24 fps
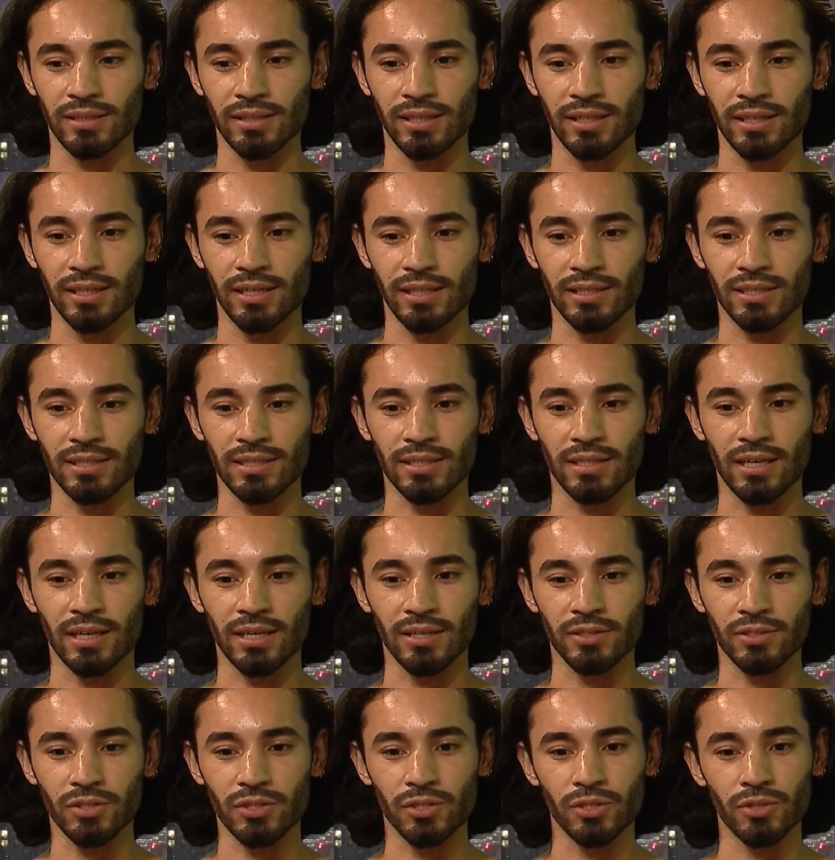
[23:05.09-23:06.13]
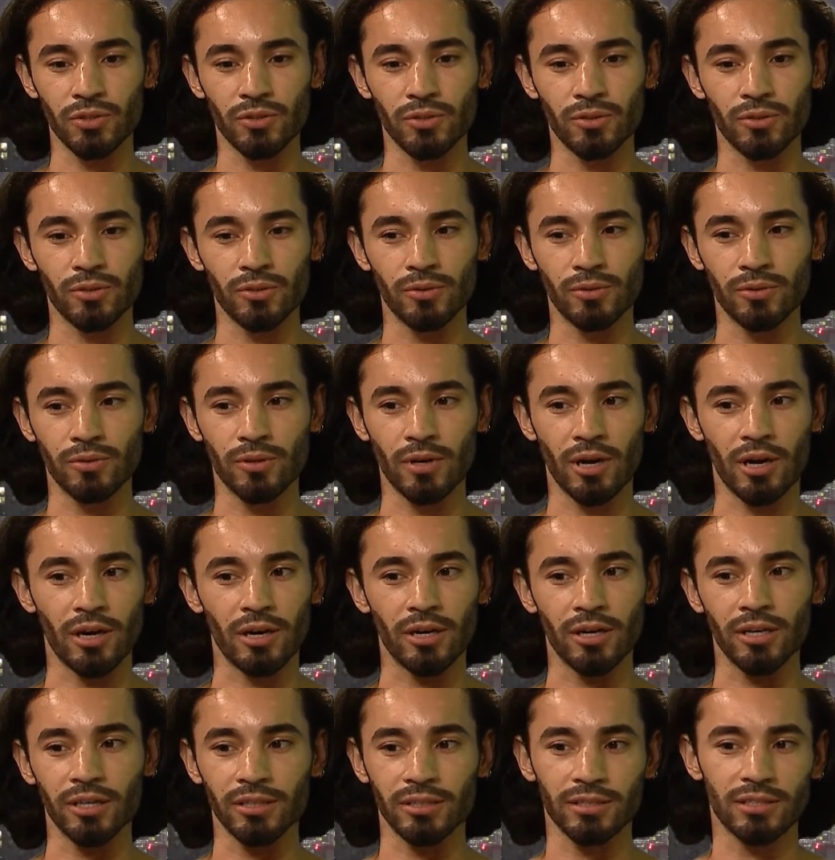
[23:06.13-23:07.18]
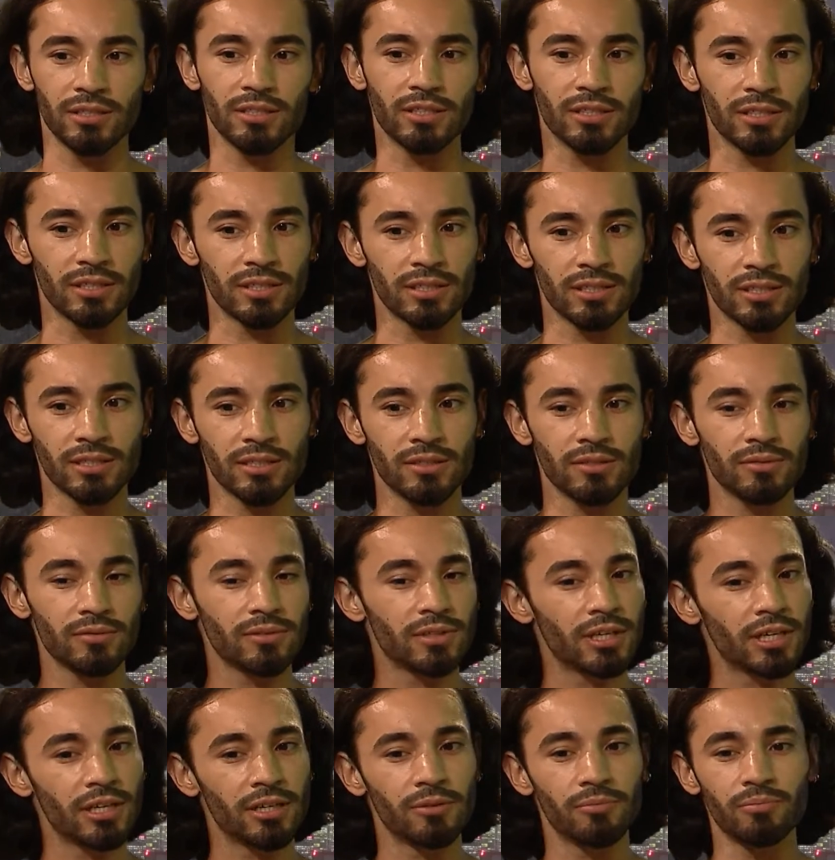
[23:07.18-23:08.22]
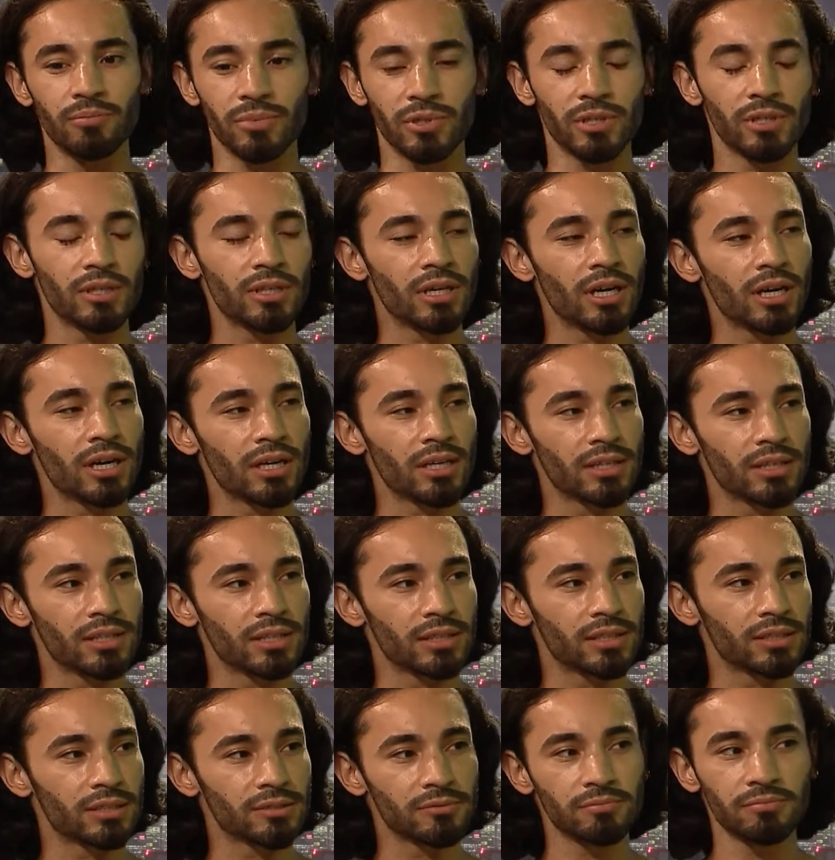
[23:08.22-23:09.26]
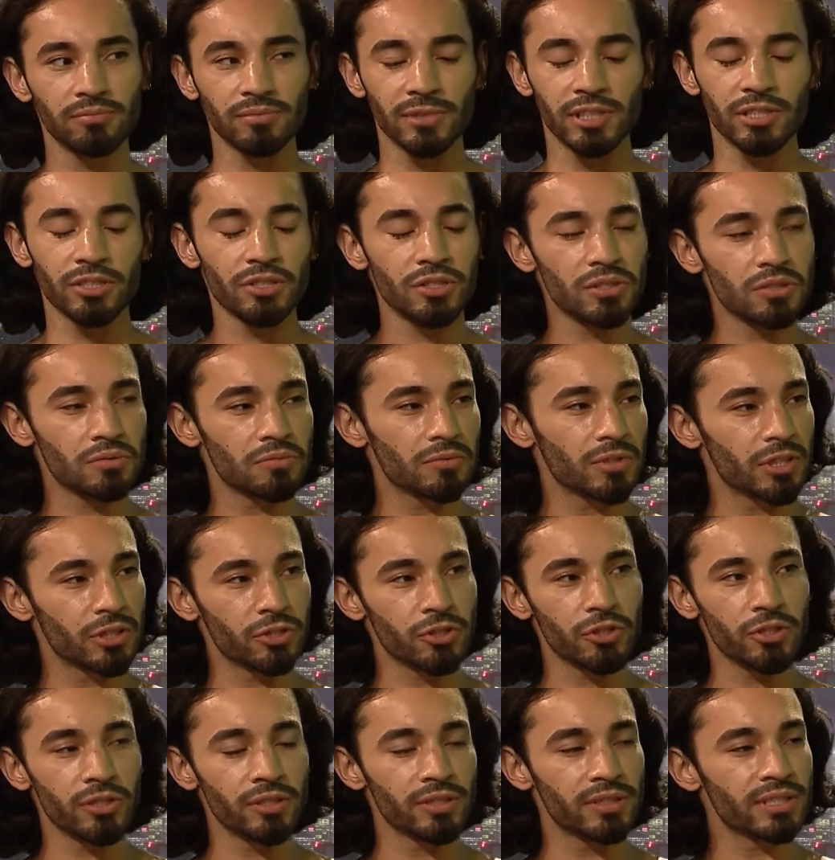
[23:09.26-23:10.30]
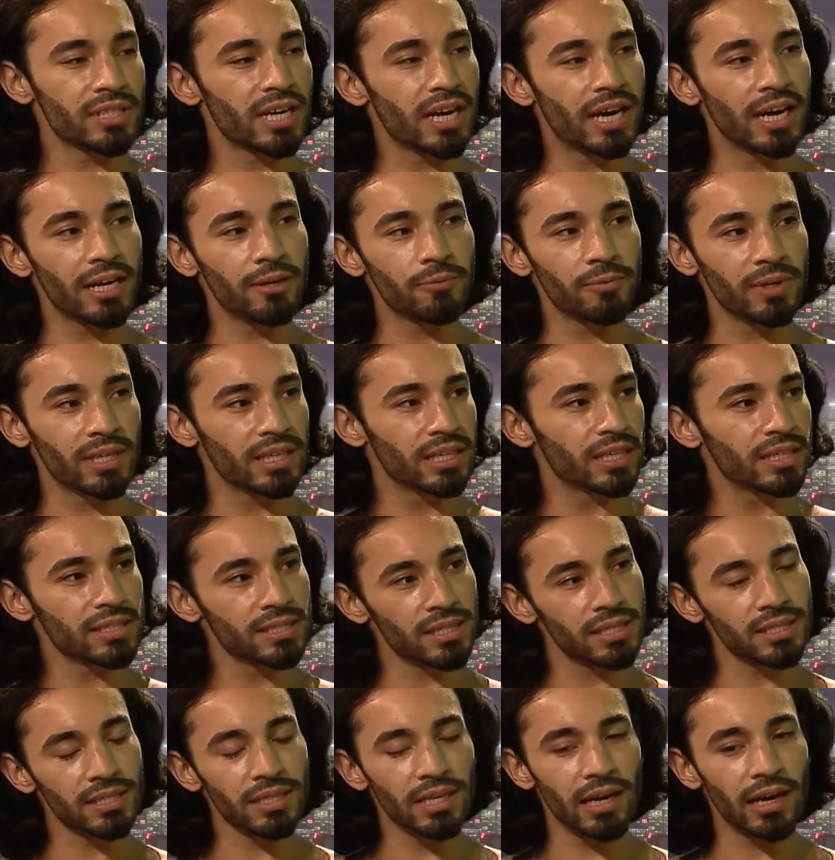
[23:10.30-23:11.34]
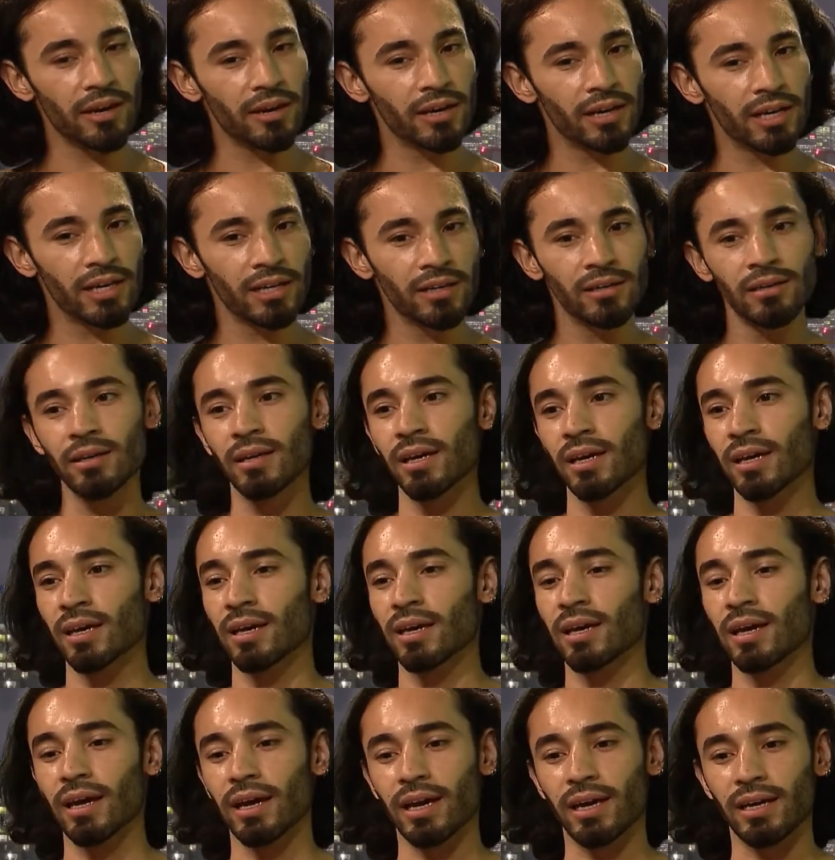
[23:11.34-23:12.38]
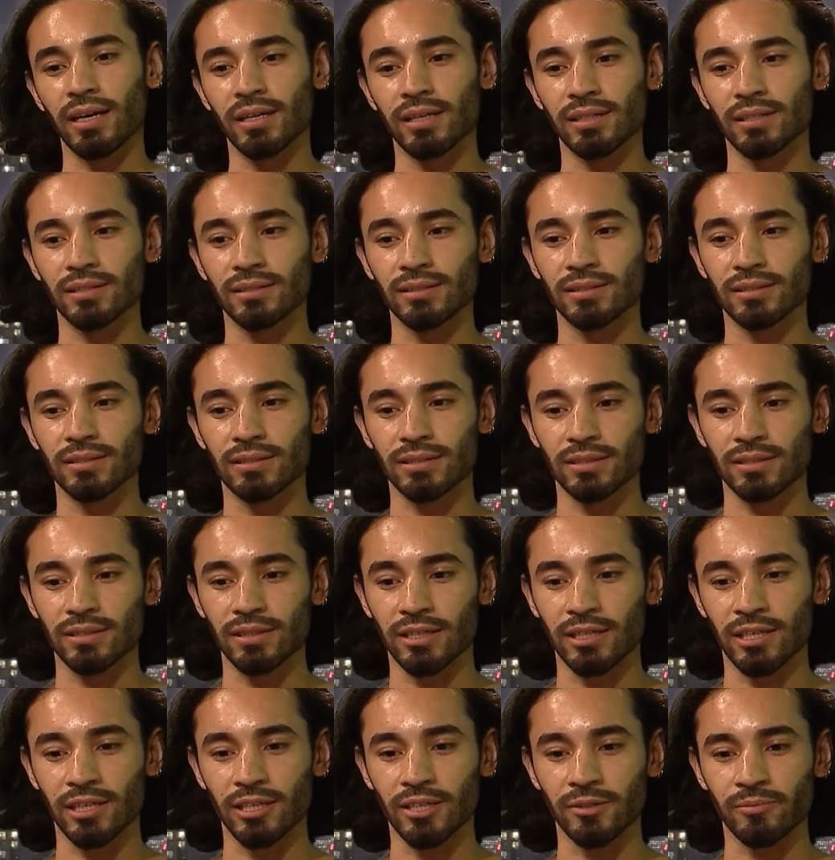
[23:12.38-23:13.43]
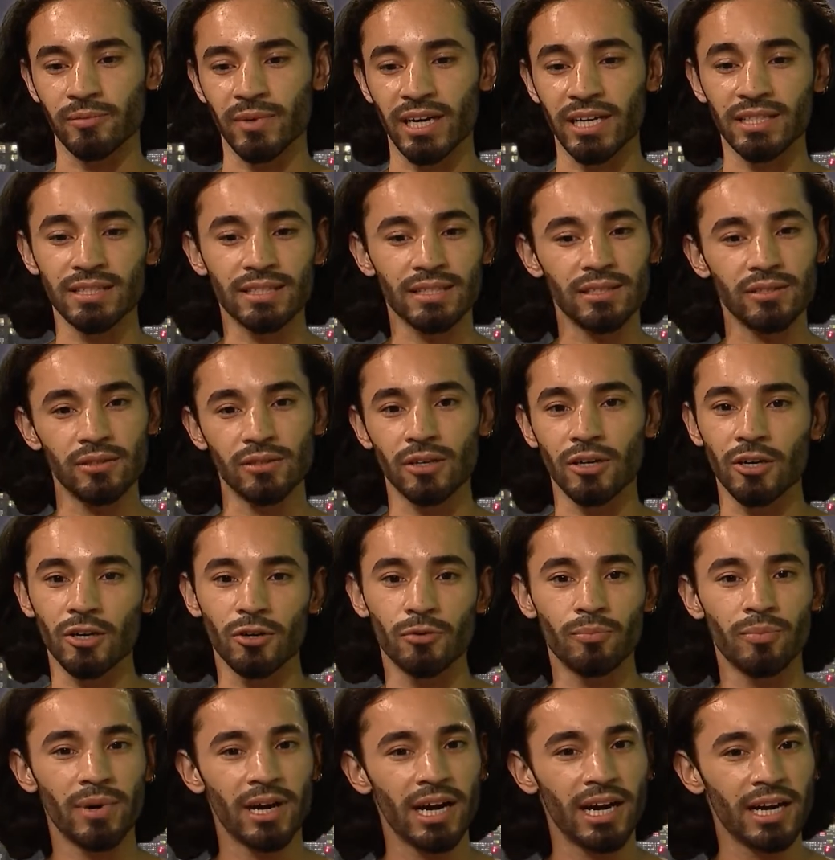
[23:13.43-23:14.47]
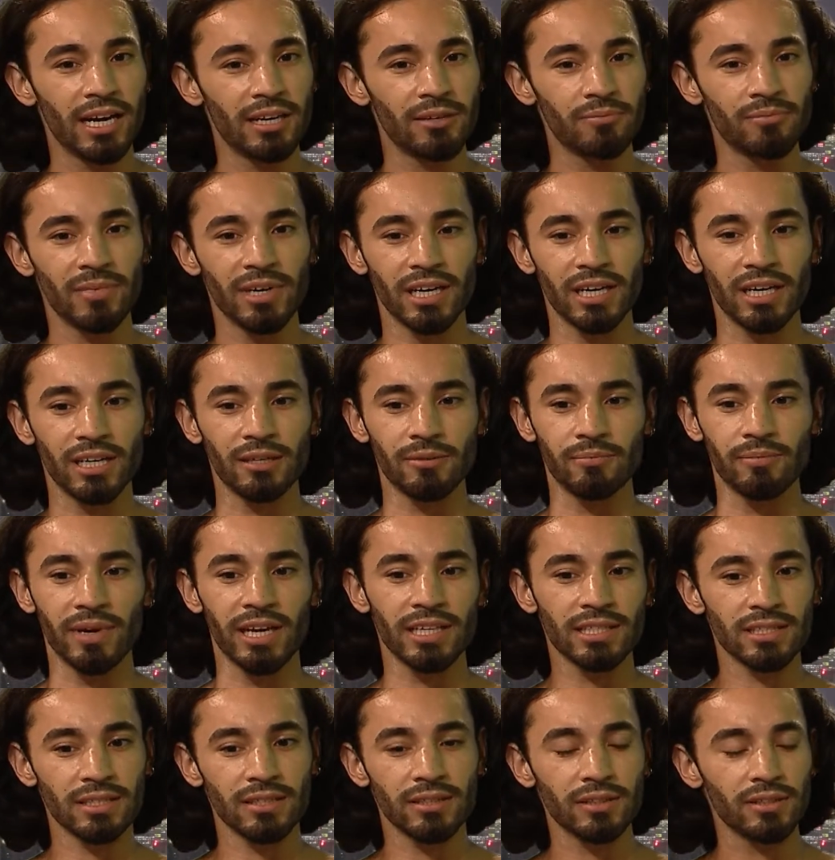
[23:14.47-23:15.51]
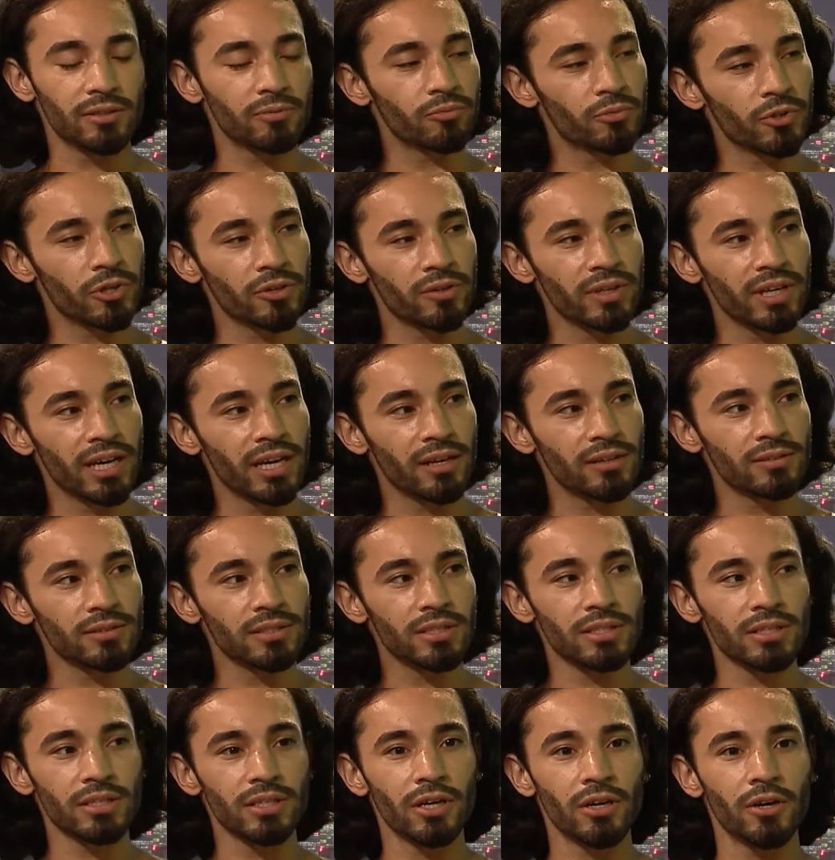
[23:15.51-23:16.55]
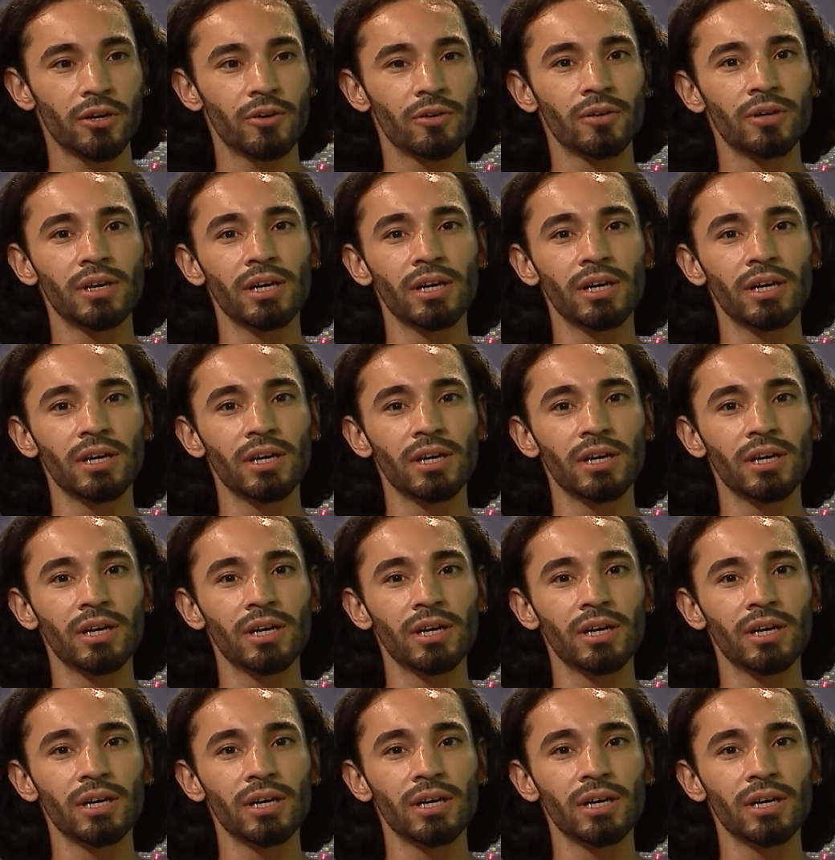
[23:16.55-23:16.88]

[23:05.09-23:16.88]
it's not too hard to just put on a shirt and tie when necessary, and I still go by my masculine pronouns. So